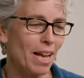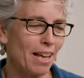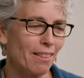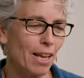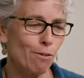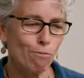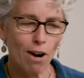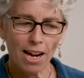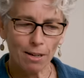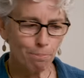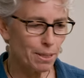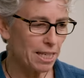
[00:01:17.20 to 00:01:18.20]
and they
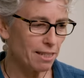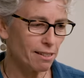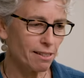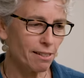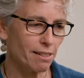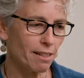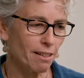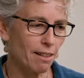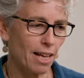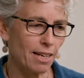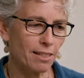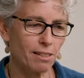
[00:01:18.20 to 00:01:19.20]
write a piece
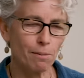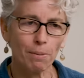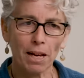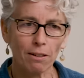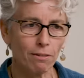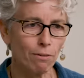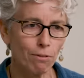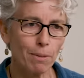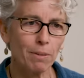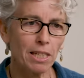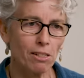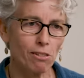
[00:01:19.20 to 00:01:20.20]
that is about three
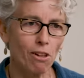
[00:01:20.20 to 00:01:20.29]
minutes